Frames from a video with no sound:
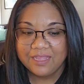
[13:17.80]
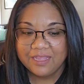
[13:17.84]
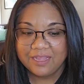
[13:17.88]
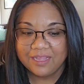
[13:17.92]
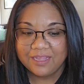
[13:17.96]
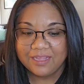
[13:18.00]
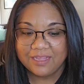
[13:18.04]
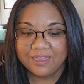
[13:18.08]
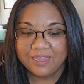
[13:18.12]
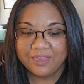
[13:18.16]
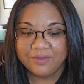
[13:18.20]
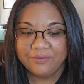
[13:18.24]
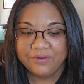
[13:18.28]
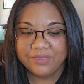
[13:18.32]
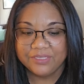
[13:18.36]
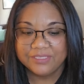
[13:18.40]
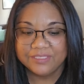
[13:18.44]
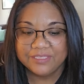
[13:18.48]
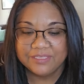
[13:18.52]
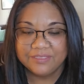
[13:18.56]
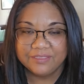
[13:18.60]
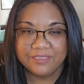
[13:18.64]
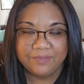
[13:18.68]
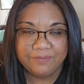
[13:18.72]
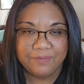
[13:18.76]
uh, I
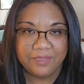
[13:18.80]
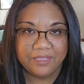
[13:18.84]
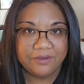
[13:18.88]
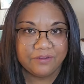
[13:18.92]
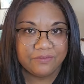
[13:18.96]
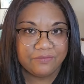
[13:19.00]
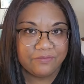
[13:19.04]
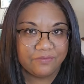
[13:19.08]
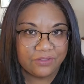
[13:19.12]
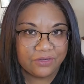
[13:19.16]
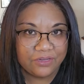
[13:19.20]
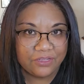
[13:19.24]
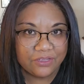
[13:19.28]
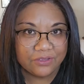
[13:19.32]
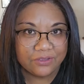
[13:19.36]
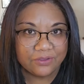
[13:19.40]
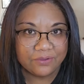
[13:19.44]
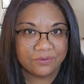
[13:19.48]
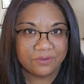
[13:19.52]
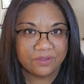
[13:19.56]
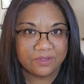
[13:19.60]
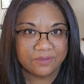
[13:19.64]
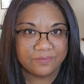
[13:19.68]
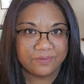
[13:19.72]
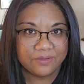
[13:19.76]
recently made a
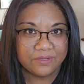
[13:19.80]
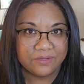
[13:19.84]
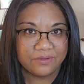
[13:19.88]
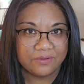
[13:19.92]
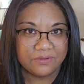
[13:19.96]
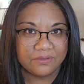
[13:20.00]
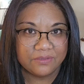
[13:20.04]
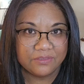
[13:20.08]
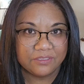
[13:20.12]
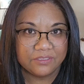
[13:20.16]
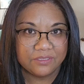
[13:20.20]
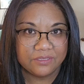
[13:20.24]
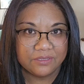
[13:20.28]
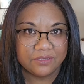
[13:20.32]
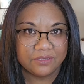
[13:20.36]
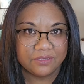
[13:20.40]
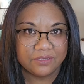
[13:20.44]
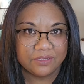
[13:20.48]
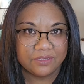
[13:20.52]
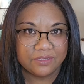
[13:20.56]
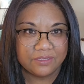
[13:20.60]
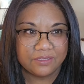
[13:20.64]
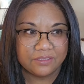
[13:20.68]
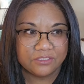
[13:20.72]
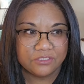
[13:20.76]
video about
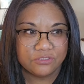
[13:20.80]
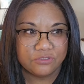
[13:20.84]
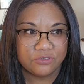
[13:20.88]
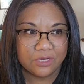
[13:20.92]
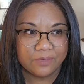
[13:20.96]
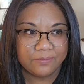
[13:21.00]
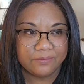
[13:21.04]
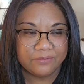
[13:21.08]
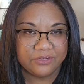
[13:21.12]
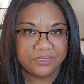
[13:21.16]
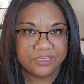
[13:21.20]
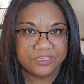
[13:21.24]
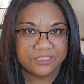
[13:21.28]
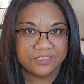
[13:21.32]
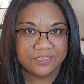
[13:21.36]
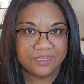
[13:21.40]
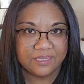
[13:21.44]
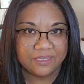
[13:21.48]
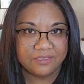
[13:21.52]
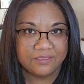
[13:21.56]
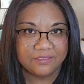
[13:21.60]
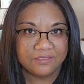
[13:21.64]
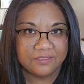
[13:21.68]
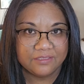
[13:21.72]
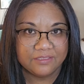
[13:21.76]
a strawberry
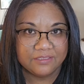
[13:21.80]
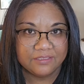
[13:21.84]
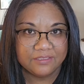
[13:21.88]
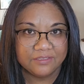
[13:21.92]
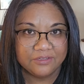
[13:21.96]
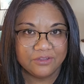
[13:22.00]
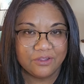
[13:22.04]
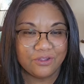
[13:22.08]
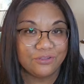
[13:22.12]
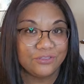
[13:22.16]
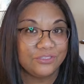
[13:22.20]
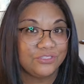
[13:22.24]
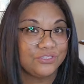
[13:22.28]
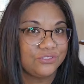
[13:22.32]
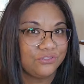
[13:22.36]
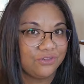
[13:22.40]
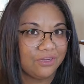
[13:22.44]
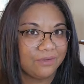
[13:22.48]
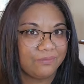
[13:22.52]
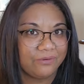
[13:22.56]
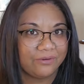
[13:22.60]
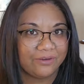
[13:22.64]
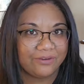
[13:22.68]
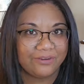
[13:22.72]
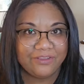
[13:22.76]
scent called
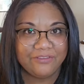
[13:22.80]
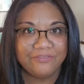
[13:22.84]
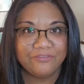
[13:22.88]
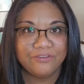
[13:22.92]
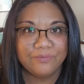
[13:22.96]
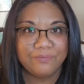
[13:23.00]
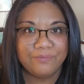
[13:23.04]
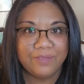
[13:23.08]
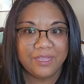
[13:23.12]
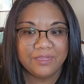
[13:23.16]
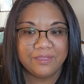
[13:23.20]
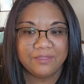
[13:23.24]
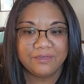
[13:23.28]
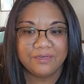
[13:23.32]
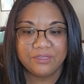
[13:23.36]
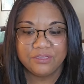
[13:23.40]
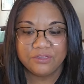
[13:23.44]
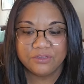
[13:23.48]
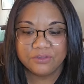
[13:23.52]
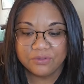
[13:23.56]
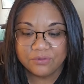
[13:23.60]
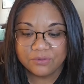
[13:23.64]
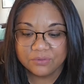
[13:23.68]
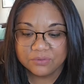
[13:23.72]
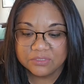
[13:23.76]
Strawberry from Malin
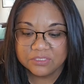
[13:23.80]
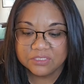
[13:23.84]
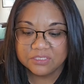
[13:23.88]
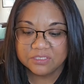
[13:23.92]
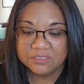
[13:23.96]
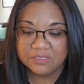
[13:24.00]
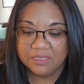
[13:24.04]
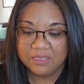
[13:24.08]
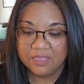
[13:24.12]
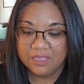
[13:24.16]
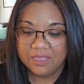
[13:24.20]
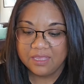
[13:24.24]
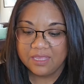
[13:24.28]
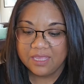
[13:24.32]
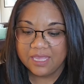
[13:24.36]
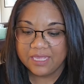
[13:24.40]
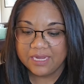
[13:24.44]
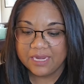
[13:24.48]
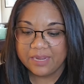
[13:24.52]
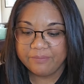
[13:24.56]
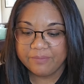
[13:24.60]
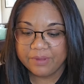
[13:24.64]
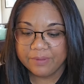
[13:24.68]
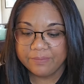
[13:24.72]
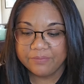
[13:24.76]
and Goetz.
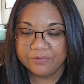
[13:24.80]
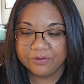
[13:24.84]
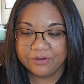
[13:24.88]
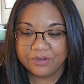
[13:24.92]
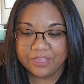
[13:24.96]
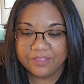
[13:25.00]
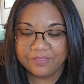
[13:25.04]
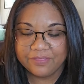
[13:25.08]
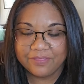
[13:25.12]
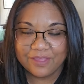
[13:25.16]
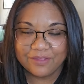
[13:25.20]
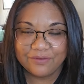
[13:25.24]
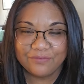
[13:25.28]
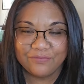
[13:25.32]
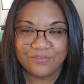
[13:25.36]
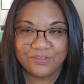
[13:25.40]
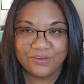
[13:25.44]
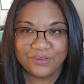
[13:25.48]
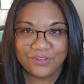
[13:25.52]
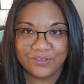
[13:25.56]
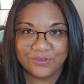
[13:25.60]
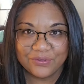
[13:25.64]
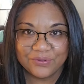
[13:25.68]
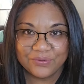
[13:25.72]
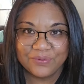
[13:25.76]
And I remember in that
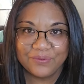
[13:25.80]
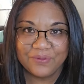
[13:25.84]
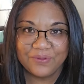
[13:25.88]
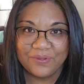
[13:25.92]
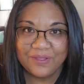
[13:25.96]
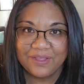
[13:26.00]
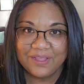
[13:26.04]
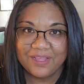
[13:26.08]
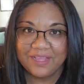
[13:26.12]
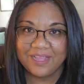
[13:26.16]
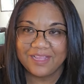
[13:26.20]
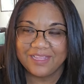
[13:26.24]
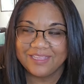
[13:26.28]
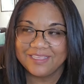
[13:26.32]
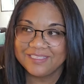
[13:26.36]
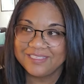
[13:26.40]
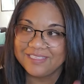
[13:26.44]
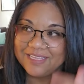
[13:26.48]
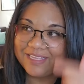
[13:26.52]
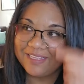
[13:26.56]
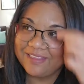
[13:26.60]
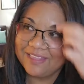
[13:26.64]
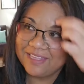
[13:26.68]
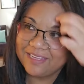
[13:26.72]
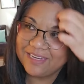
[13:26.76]
video, I
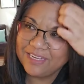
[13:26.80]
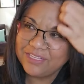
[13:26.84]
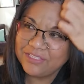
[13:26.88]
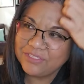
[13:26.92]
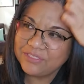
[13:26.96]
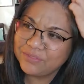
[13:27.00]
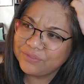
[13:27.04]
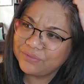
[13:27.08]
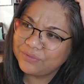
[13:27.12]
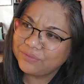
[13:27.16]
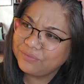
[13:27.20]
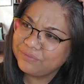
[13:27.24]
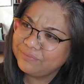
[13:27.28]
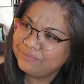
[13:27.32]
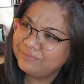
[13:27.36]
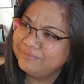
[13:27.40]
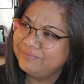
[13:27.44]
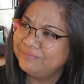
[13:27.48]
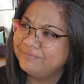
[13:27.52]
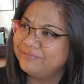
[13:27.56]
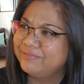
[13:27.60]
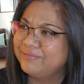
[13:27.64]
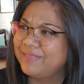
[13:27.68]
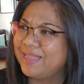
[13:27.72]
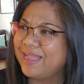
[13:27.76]
said that I don't
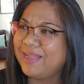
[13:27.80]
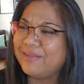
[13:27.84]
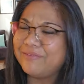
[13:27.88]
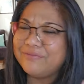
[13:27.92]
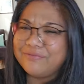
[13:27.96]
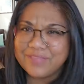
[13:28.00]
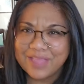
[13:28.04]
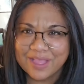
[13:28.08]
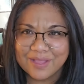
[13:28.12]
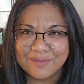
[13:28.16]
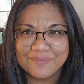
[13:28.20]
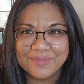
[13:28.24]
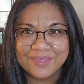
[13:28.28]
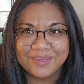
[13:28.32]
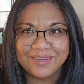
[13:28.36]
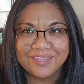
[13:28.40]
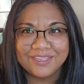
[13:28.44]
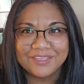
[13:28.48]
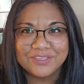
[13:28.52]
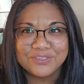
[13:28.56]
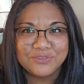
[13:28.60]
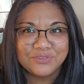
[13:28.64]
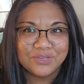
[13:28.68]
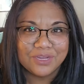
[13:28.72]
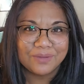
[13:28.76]
have that many
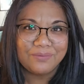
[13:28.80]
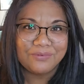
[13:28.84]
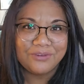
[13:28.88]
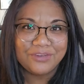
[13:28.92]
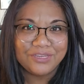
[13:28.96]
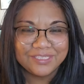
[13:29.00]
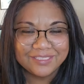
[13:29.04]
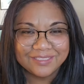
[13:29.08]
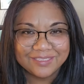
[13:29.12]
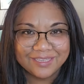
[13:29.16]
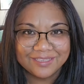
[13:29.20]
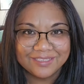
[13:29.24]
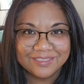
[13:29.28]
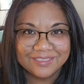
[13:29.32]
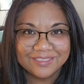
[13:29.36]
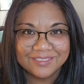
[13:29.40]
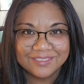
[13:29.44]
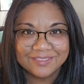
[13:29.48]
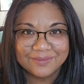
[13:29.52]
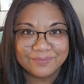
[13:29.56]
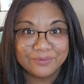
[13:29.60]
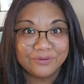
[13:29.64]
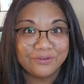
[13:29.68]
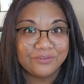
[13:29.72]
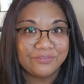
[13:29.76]
strawberry
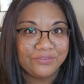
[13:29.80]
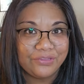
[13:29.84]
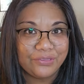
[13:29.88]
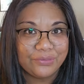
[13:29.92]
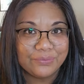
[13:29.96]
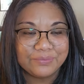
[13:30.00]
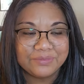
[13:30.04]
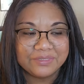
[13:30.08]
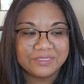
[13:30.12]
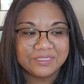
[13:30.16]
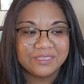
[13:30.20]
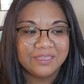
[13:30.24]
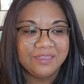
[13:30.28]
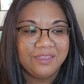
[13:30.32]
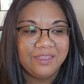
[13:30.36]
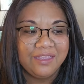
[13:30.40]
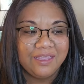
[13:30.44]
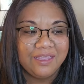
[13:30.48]
scents, perfumes